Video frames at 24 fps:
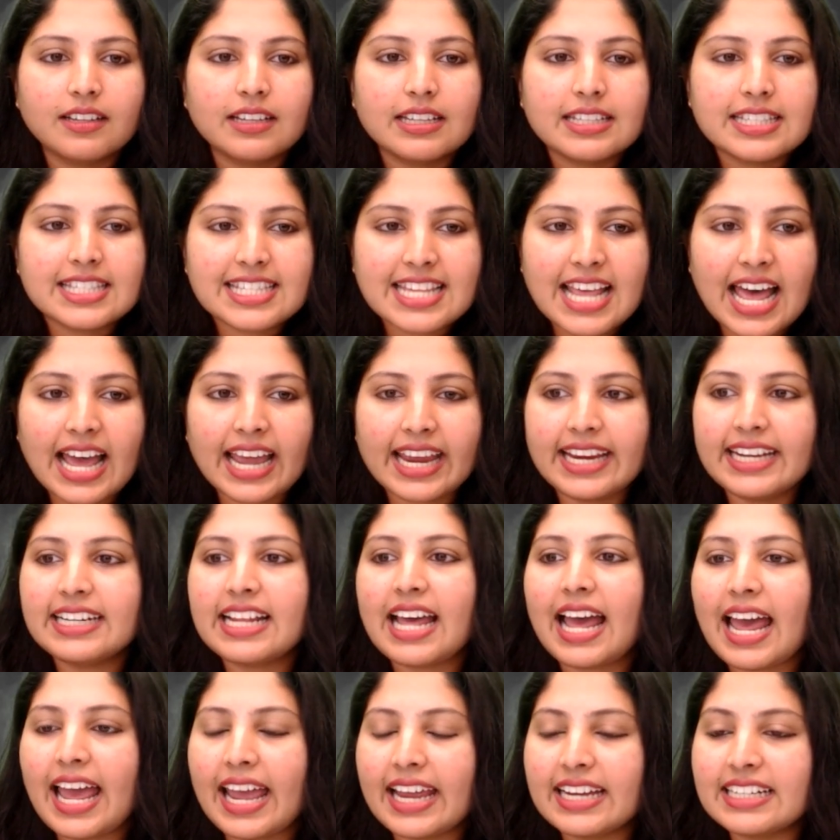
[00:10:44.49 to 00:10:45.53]
side
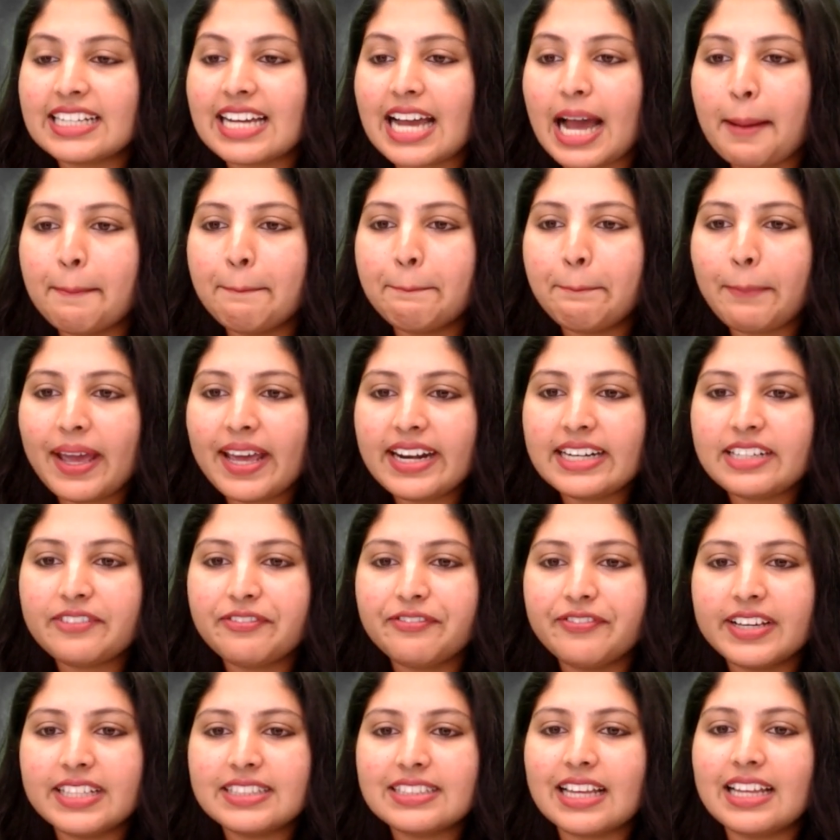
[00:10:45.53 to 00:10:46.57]
and compare it
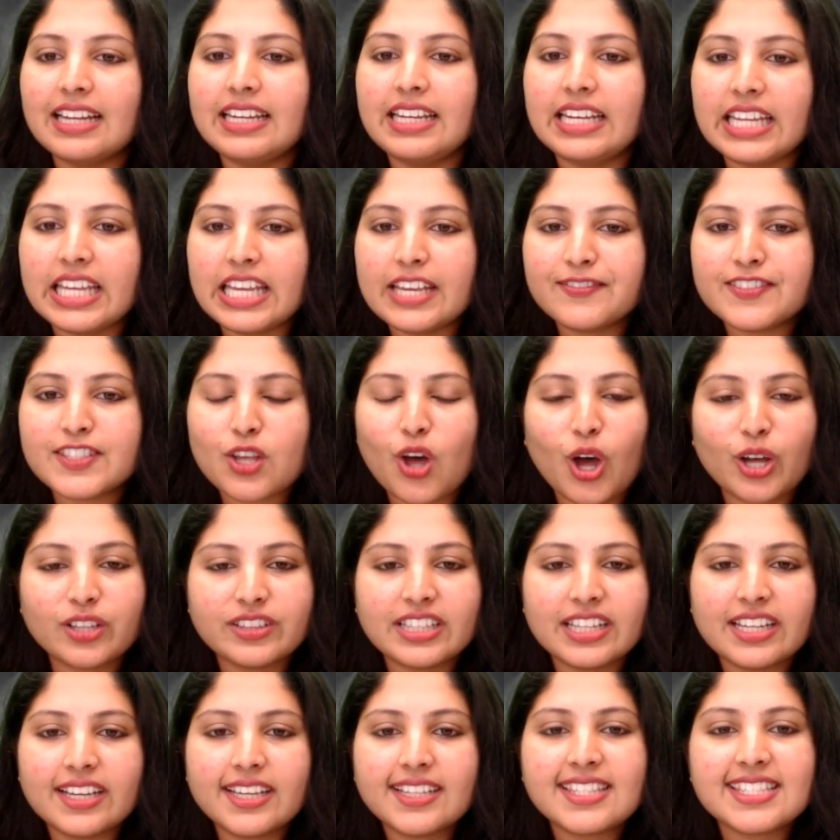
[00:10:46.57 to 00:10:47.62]
with leaves on
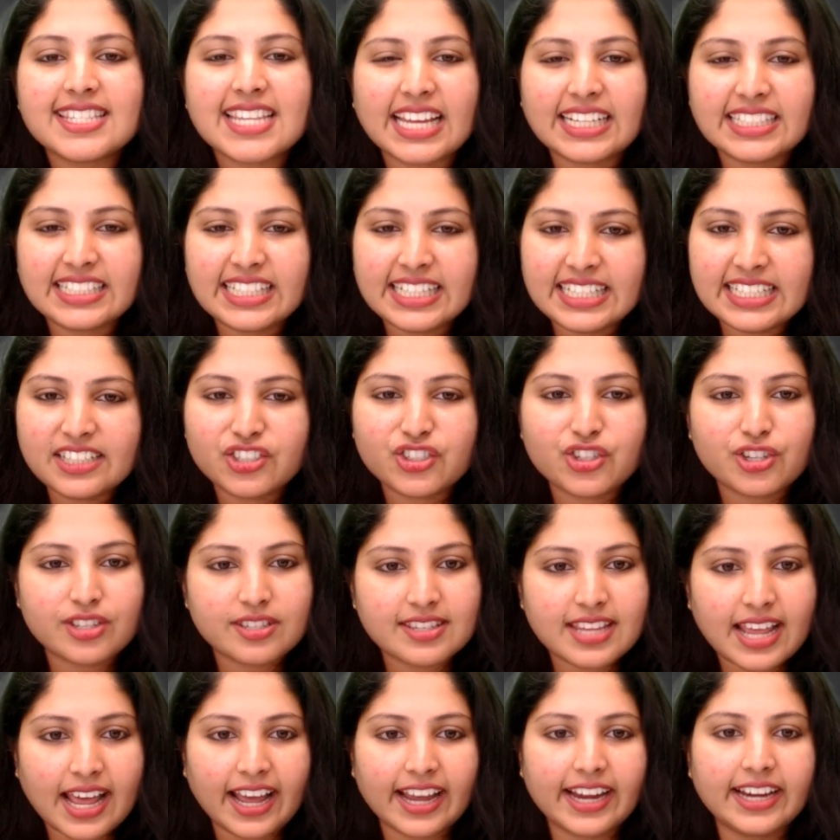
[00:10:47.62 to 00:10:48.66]
the sunny
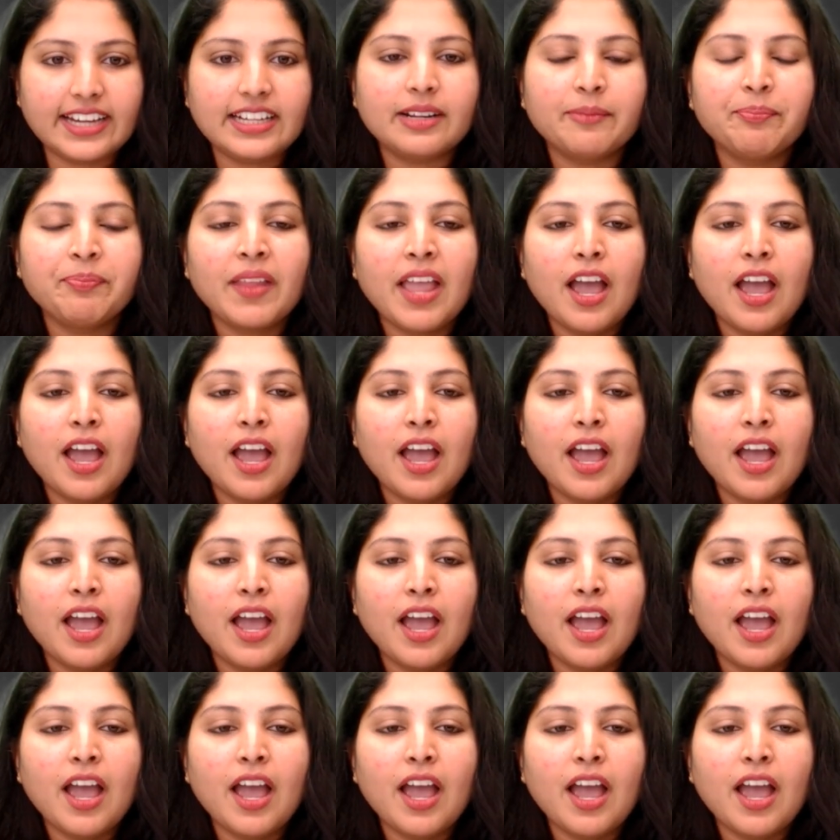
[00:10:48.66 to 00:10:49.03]
side,